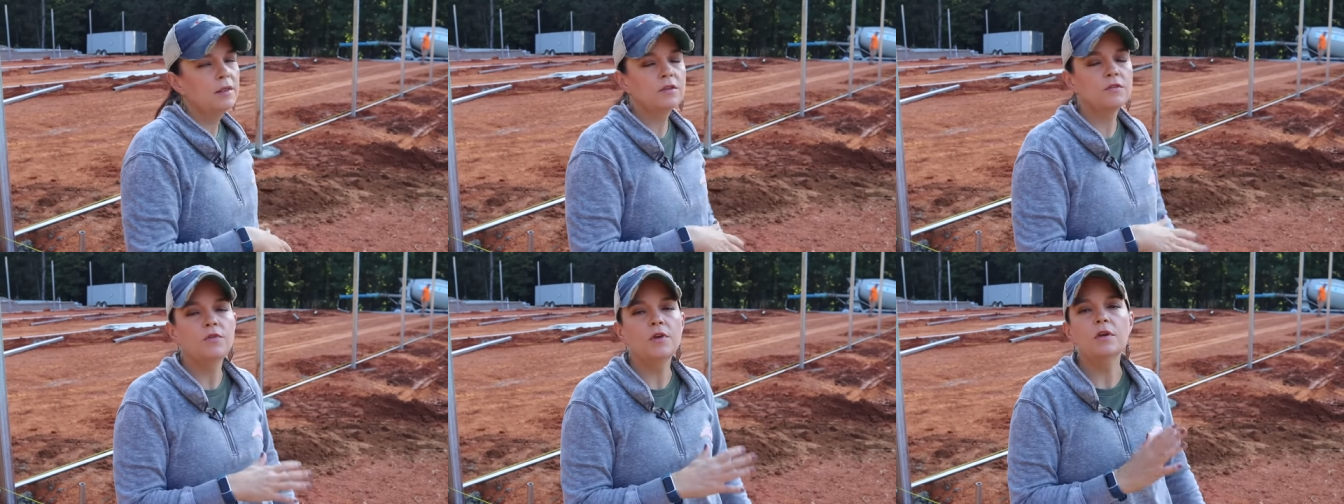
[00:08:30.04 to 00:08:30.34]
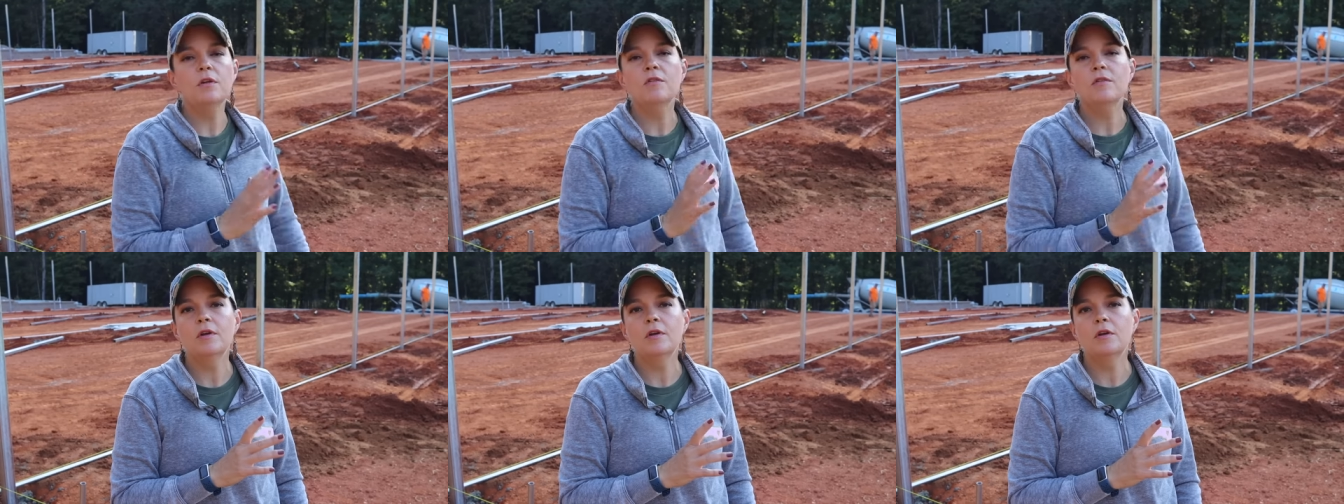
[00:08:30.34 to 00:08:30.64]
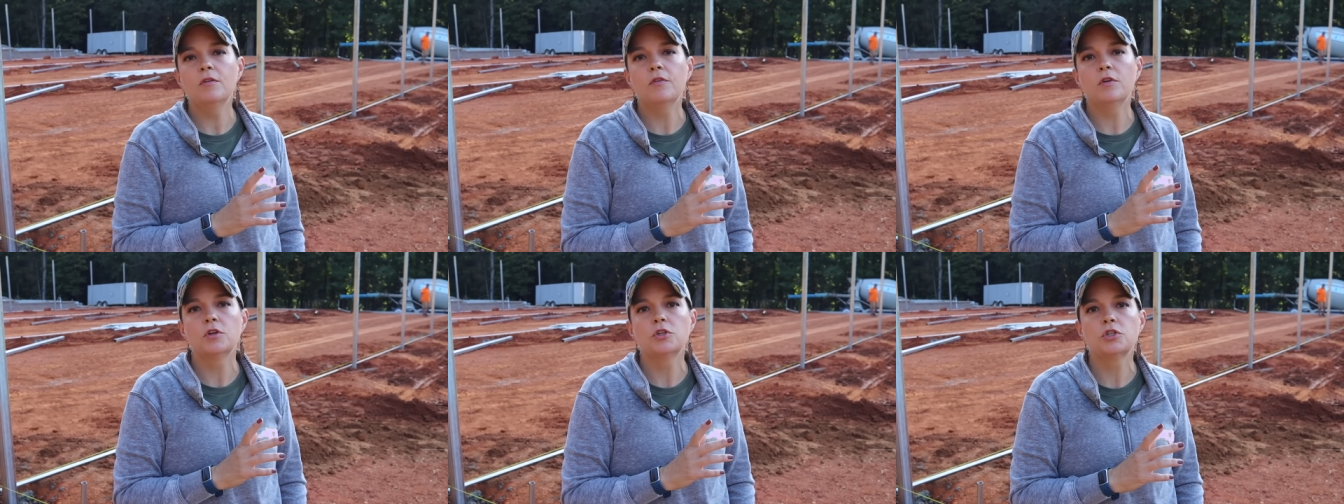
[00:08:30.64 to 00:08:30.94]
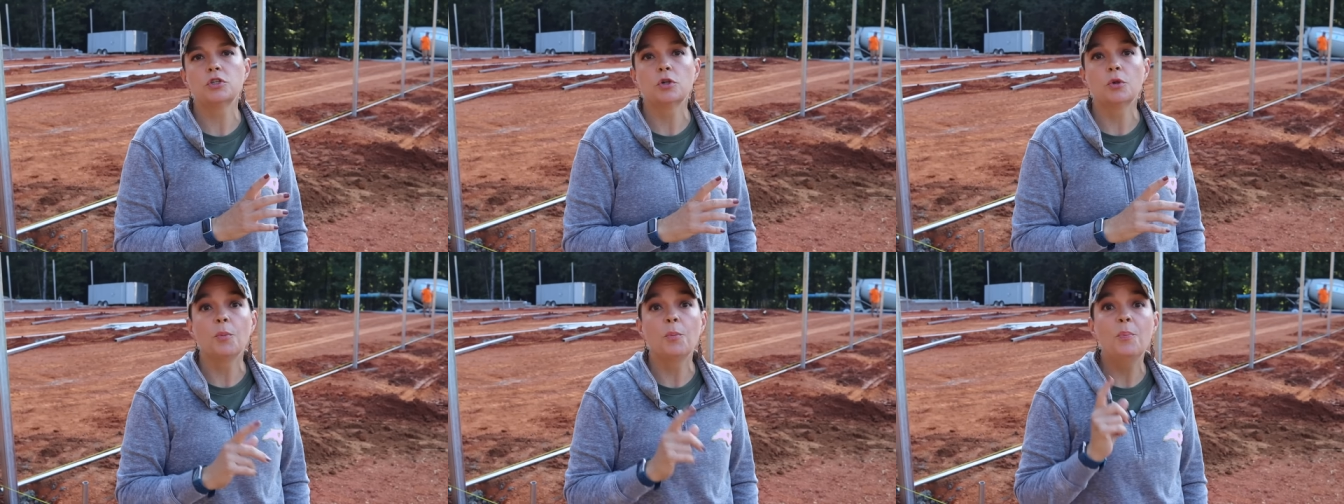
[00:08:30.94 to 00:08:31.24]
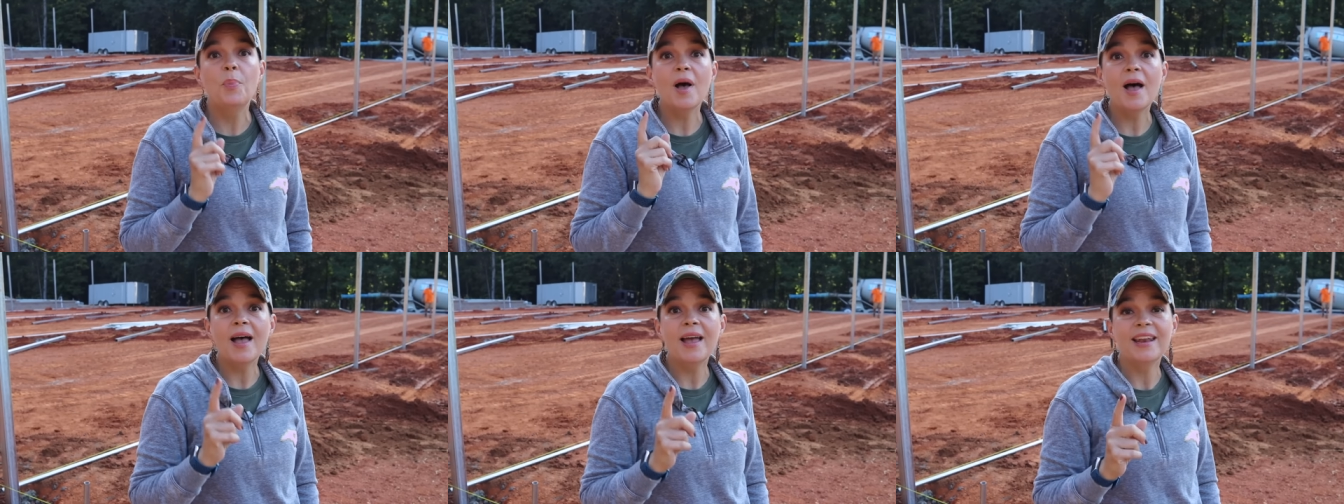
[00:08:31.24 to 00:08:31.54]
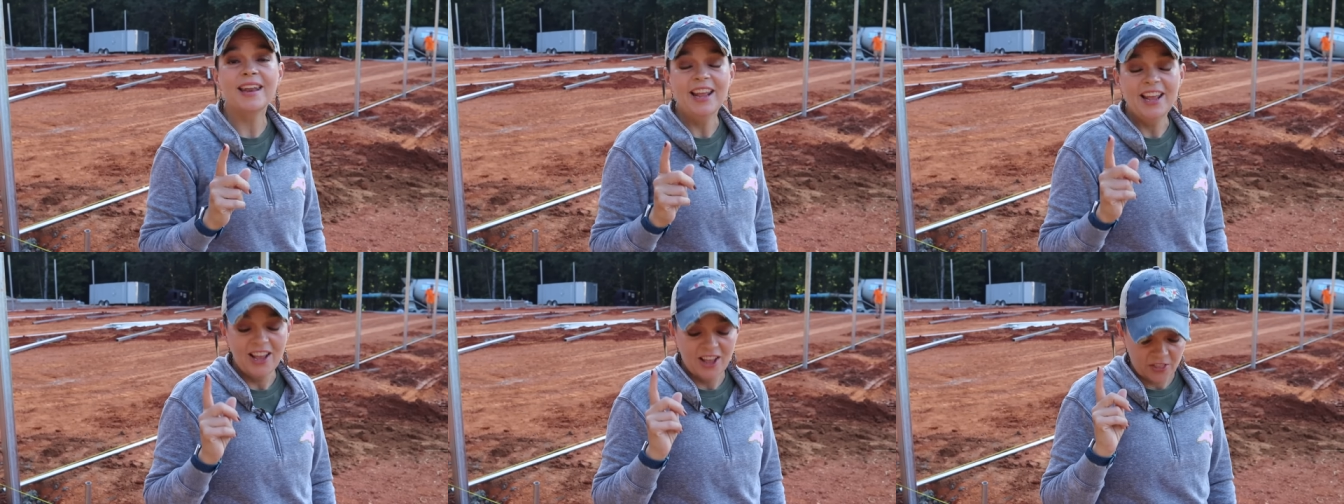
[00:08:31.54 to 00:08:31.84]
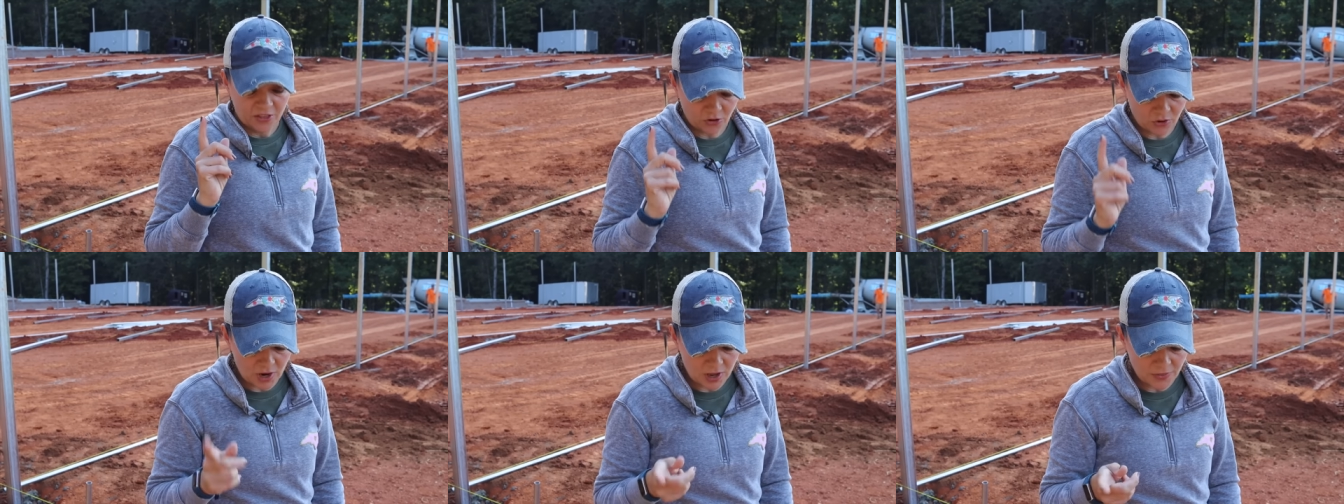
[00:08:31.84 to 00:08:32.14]
It's very, very versatile. But
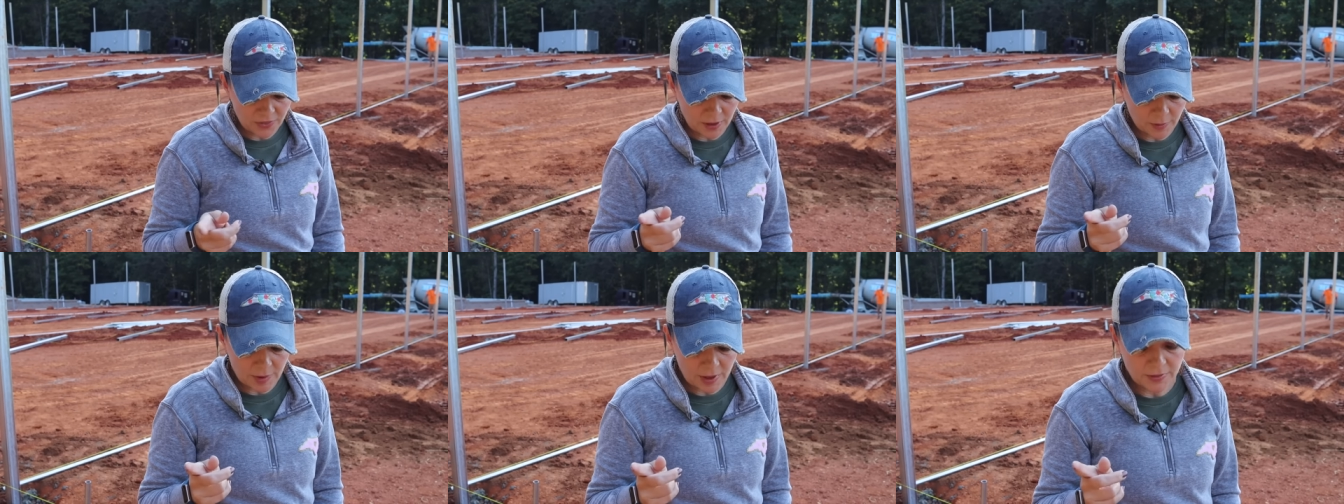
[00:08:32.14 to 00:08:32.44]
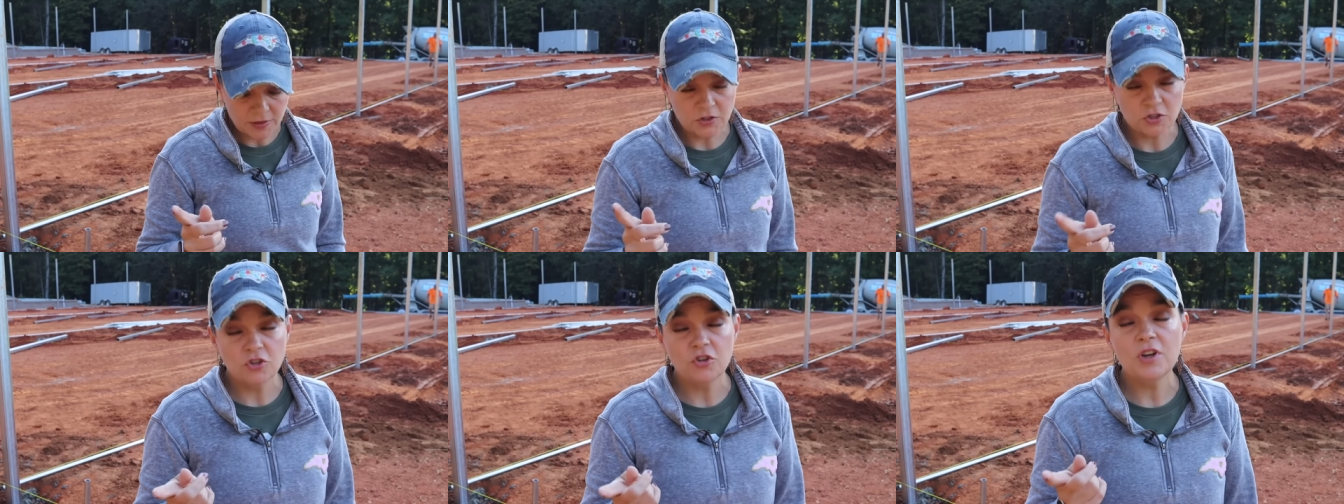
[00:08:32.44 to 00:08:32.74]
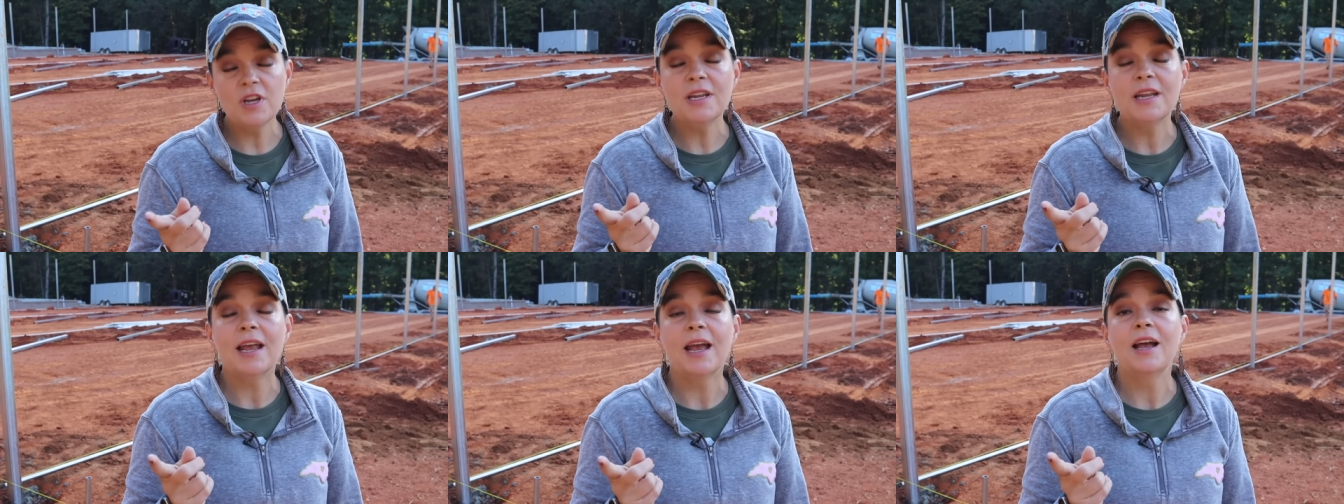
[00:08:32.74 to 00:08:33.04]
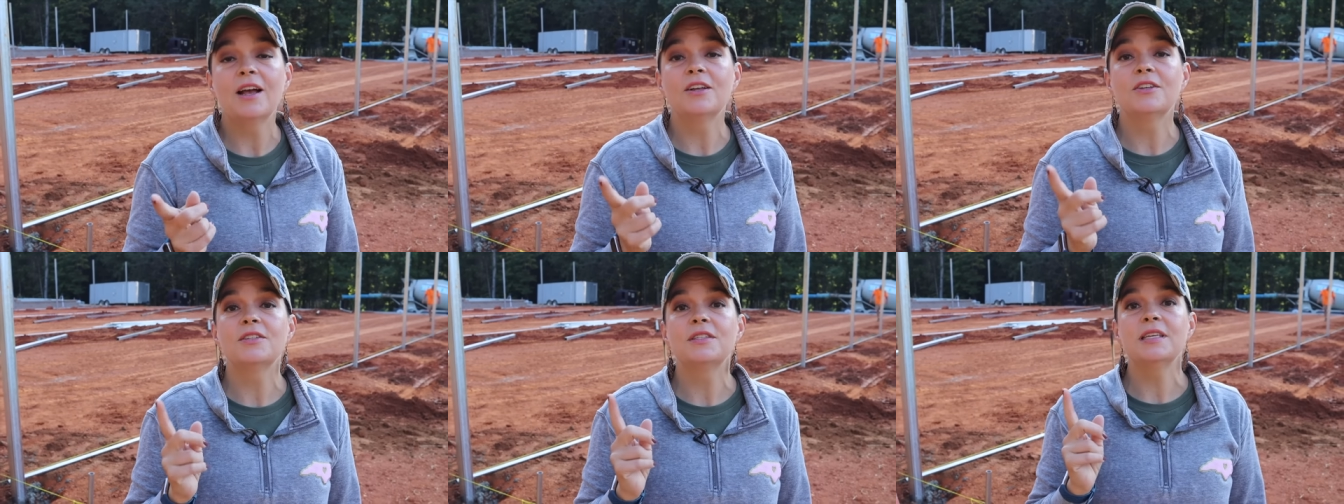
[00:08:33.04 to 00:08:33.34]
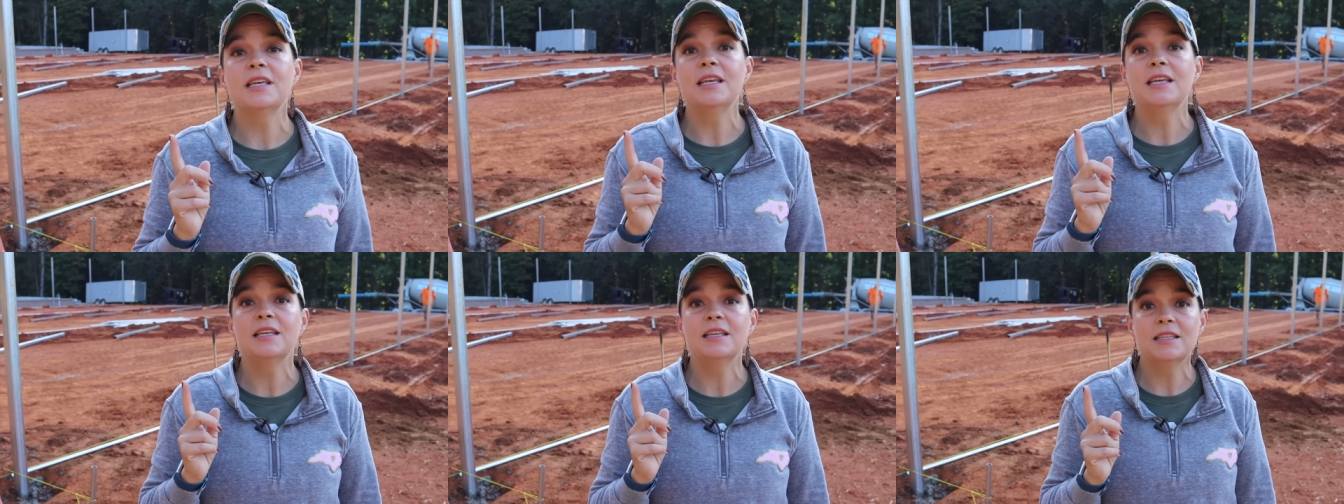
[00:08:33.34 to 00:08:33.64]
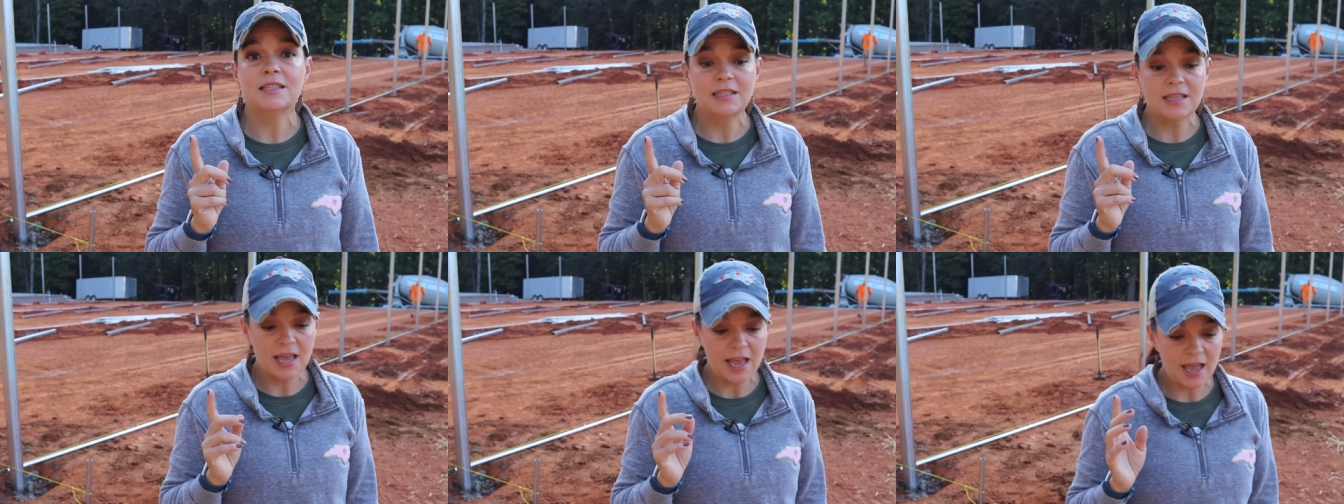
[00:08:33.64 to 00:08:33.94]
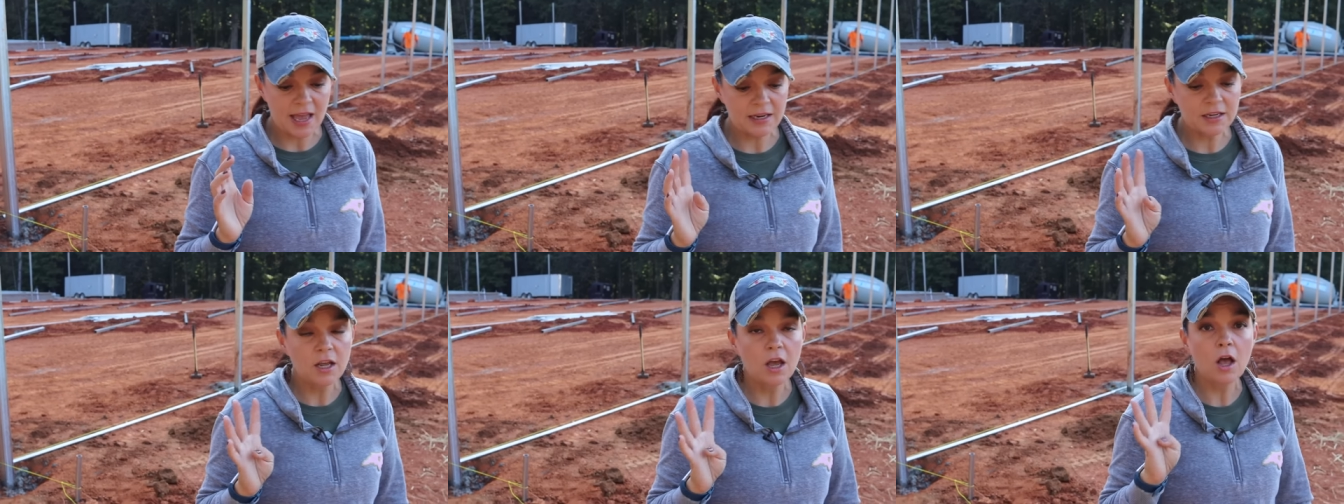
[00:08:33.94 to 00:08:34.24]
the great thing about this greenhouse is
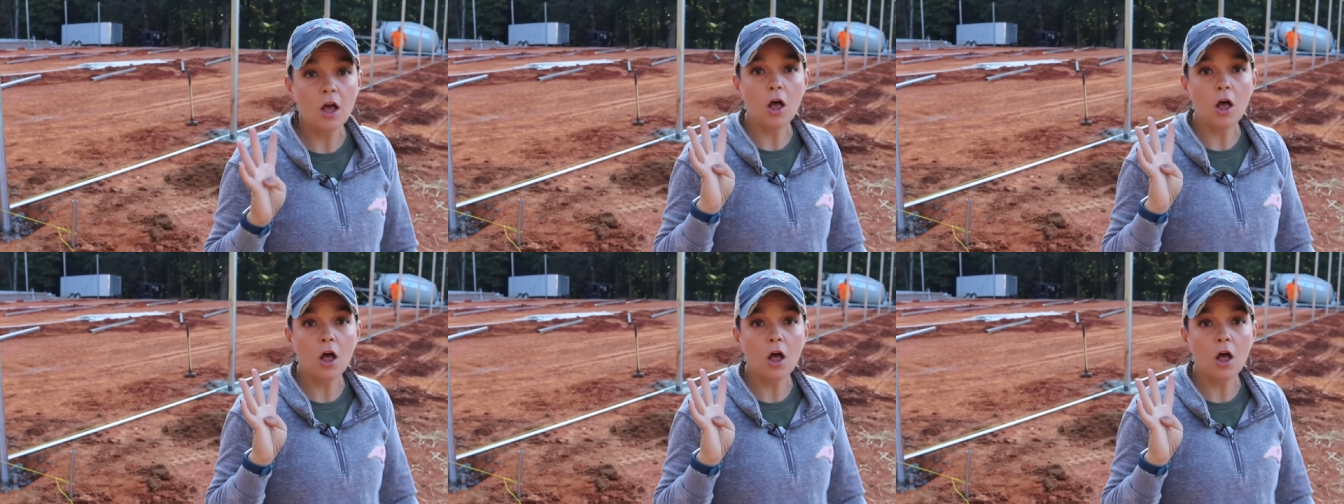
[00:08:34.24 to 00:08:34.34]
that